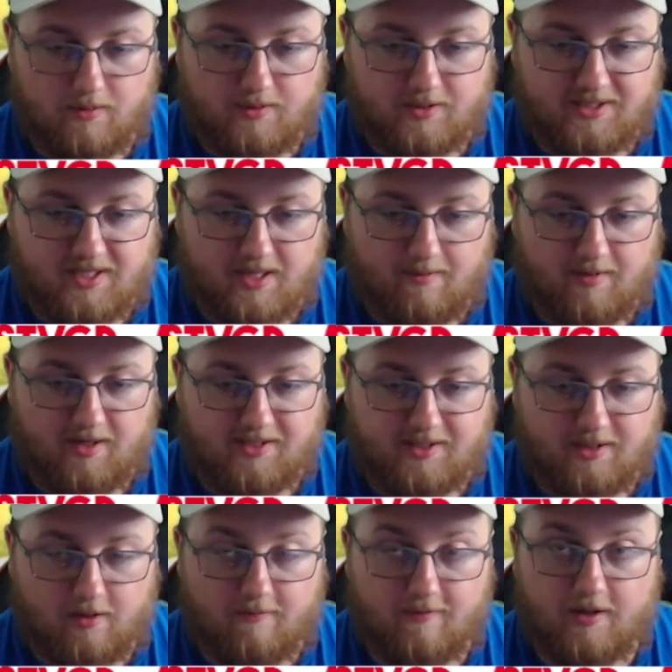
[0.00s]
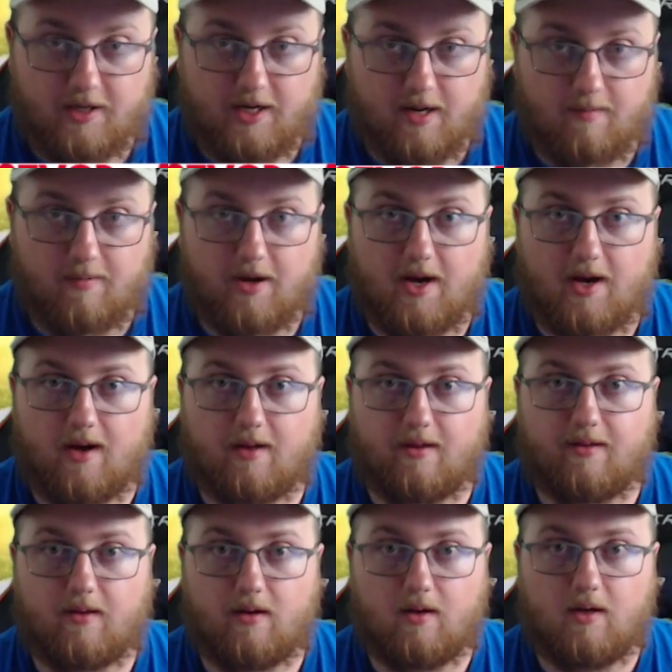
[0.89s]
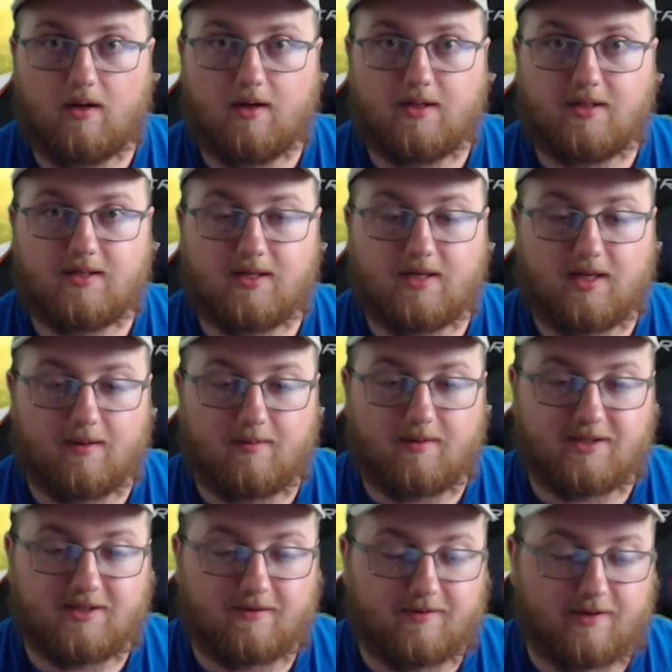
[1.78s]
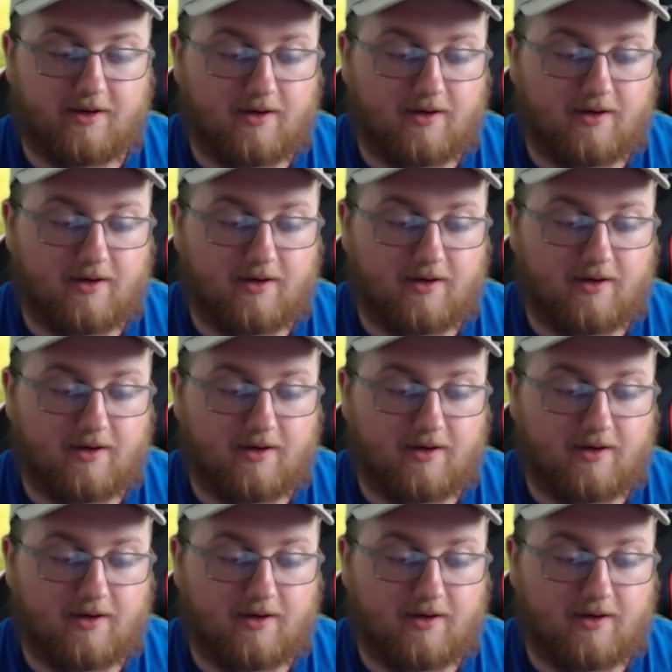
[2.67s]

set myself on that path to get myself there.